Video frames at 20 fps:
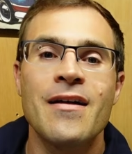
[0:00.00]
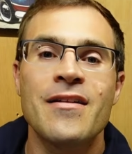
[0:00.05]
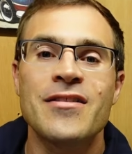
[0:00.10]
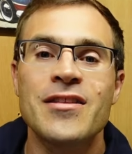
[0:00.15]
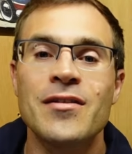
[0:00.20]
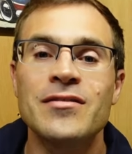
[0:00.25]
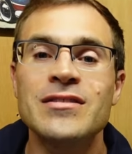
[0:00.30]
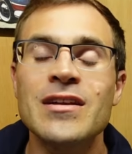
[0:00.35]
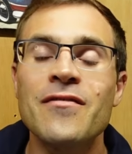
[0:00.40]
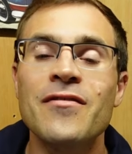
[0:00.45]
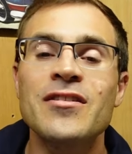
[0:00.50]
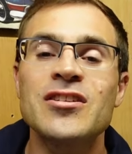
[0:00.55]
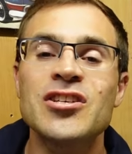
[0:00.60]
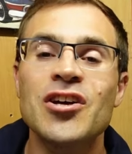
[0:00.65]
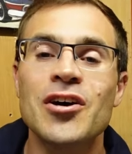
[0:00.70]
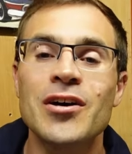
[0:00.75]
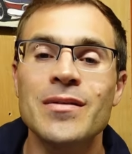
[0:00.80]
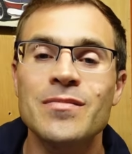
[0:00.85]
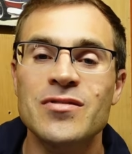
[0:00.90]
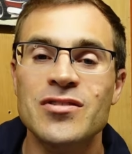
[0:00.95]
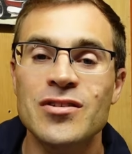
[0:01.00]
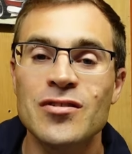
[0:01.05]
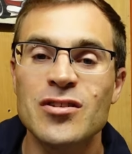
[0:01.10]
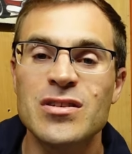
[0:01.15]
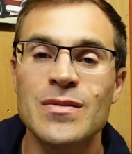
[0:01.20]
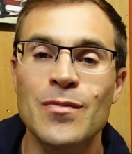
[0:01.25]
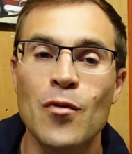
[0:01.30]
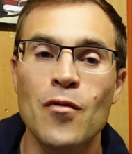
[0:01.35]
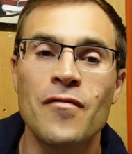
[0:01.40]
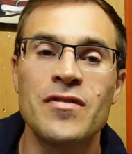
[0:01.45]
There are different types
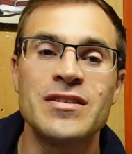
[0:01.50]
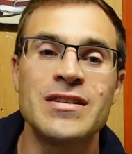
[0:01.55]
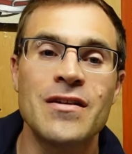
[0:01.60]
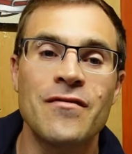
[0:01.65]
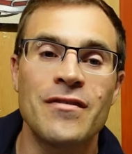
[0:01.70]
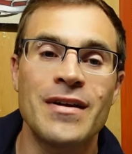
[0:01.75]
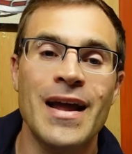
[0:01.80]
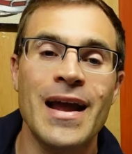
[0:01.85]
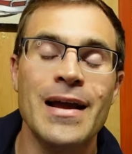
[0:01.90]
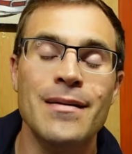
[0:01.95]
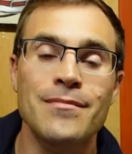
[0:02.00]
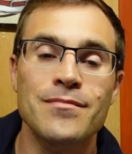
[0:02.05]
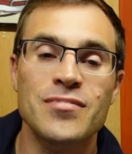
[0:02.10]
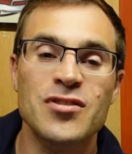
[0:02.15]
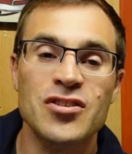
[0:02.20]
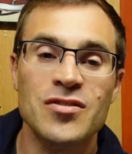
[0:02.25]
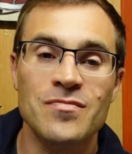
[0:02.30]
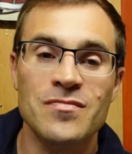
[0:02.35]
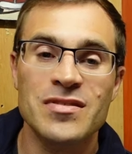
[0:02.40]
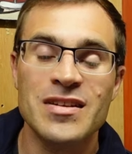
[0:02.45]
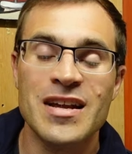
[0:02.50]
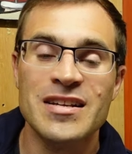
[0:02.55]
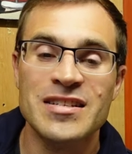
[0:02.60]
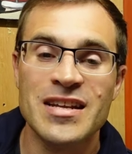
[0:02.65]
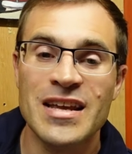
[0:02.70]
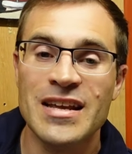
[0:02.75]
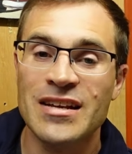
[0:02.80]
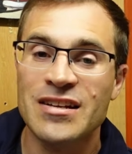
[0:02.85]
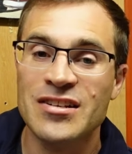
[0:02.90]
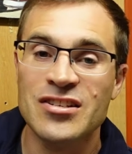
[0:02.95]
suitable for different amps,
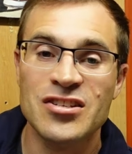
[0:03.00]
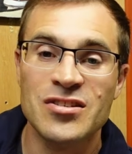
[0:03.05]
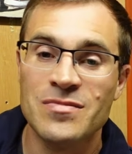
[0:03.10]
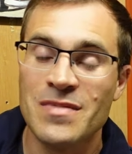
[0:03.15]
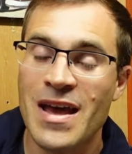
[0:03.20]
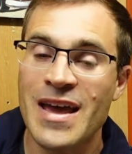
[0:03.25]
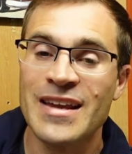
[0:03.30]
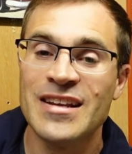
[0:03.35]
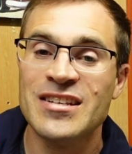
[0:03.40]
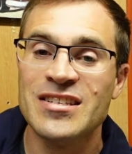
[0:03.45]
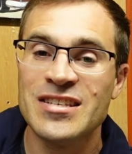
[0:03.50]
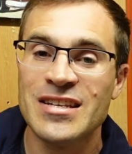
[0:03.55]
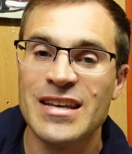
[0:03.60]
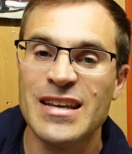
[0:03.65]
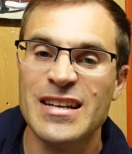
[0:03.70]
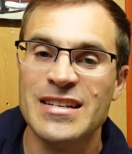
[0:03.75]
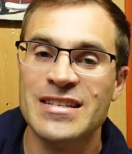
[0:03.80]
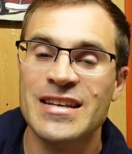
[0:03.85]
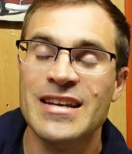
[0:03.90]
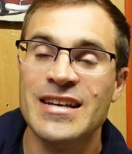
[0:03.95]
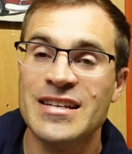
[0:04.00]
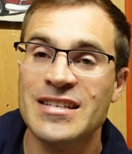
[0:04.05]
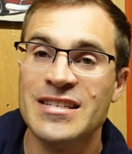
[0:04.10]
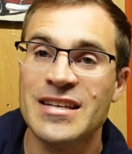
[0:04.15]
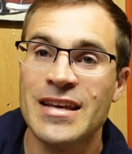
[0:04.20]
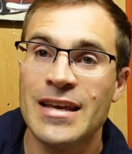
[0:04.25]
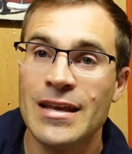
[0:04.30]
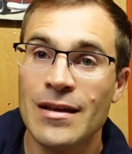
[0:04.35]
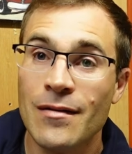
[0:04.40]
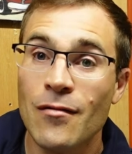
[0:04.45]
settings, AC,
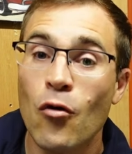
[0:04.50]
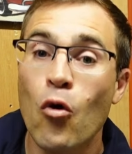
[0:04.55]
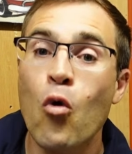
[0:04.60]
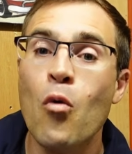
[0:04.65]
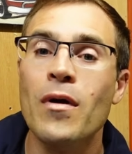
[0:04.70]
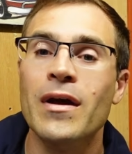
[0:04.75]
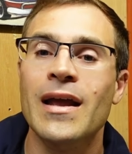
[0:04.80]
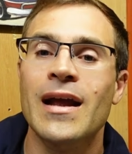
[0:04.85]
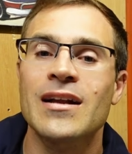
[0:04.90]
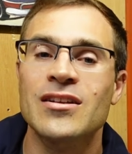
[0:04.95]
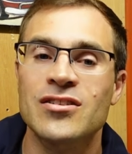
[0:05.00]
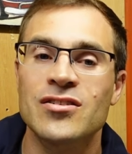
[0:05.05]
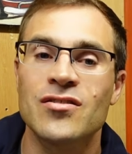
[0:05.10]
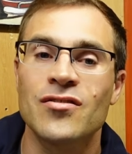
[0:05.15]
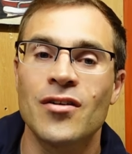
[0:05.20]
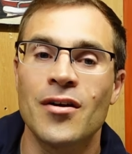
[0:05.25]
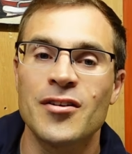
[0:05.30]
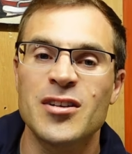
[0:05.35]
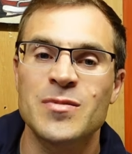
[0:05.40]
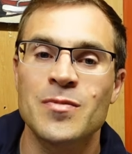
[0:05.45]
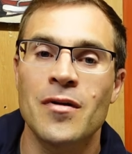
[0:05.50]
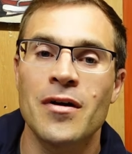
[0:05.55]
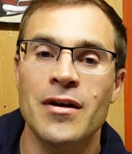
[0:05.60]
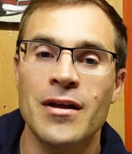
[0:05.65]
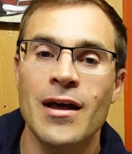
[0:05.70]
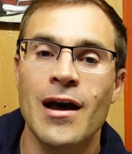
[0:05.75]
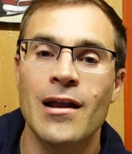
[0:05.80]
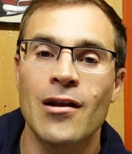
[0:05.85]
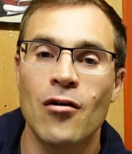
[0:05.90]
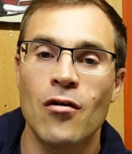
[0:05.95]
DC, all are categorised by a
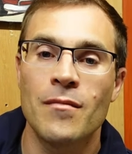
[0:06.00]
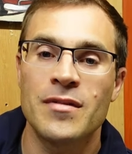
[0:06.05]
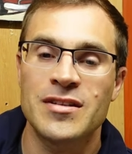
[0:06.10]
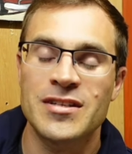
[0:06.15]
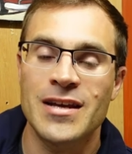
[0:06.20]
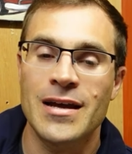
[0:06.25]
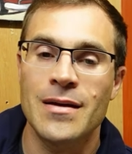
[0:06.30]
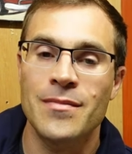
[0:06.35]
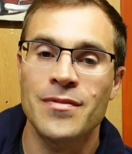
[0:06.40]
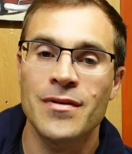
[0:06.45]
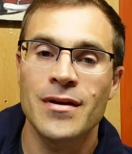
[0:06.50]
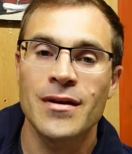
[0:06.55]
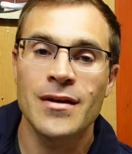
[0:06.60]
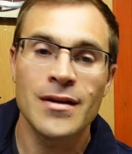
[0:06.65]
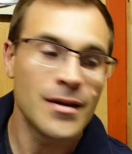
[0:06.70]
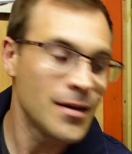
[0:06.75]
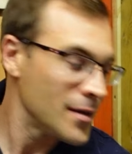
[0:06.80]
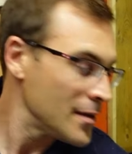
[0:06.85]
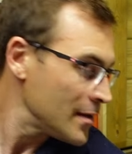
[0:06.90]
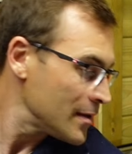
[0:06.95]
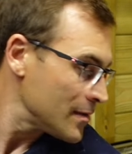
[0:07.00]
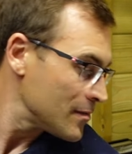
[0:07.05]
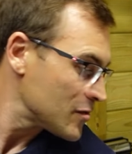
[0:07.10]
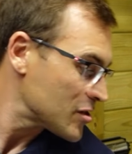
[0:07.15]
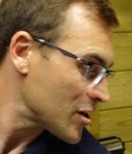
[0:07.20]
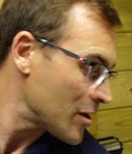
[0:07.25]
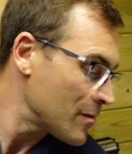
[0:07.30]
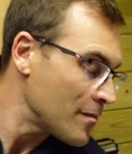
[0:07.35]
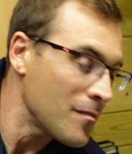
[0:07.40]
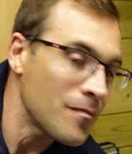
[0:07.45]
colour on the tip.
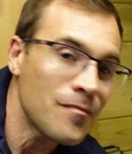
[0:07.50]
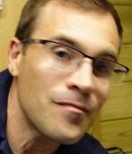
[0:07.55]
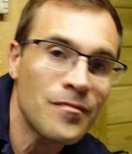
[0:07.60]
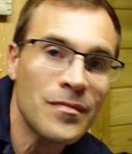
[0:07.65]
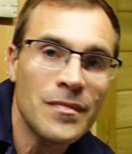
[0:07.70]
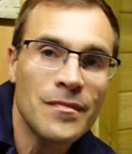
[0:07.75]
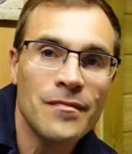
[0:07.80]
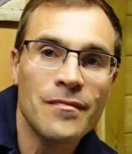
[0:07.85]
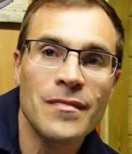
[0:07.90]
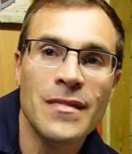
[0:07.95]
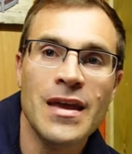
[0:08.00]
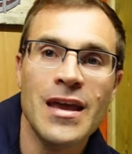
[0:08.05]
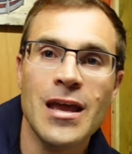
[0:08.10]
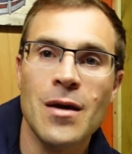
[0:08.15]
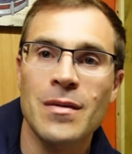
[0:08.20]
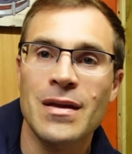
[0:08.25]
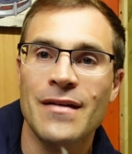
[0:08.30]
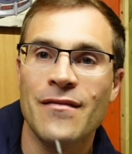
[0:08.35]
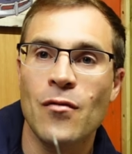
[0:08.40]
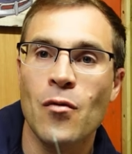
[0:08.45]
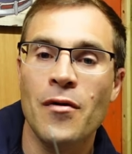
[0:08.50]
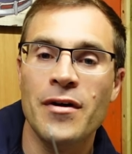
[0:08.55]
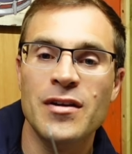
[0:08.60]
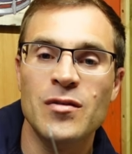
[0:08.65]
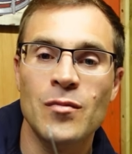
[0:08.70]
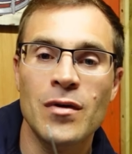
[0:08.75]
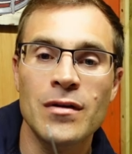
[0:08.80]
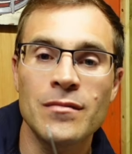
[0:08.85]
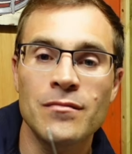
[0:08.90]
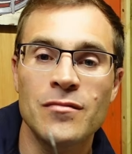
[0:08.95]
So here we have a white
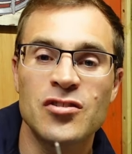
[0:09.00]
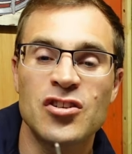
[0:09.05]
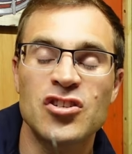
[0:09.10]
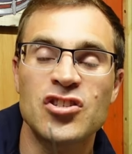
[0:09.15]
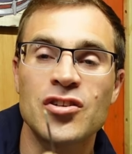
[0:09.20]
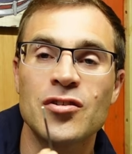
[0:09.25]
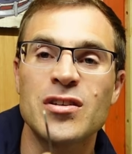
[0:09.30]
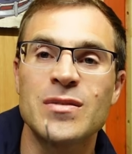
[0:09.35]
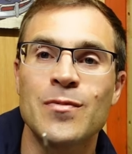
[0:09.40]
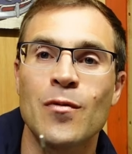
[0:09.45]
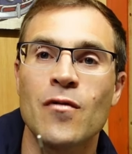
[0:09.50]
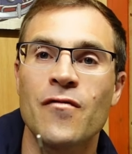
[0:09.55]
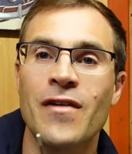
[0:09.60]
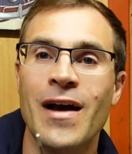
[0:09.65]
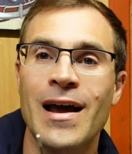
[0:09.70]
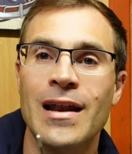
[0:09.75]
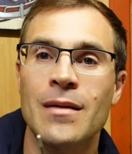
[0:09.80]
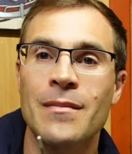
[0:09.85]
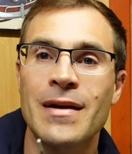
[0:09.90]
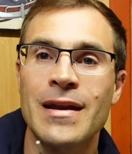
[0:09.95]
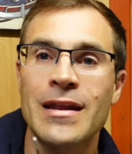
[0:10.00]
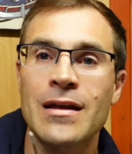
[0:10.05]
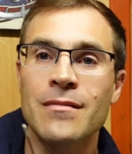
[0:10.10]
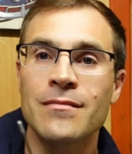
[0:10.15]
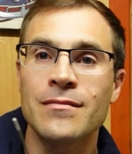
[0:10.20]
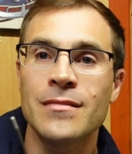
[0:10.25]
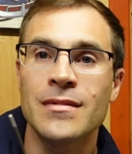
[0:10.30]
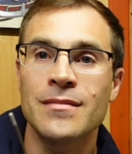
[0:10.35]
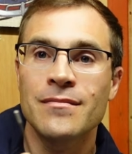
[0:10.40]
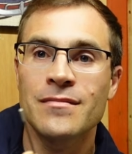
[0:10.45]
one, which is suitable for
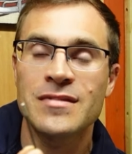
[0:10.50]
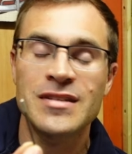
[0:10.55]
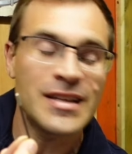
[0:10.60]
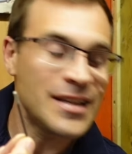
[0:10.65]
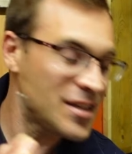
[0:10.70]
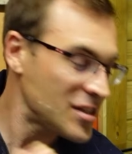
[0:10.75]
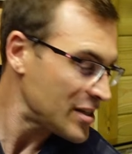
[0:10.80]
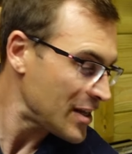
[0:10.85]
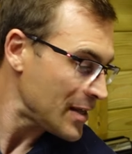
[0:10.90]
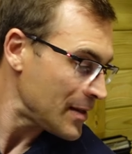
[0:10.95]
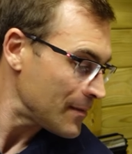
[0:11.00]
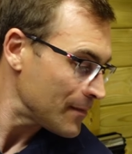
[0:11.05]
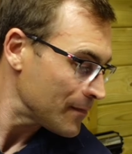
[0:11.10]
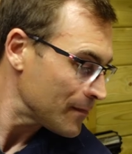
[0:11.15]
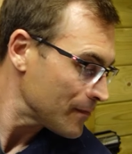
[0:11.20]
aluminium, DC,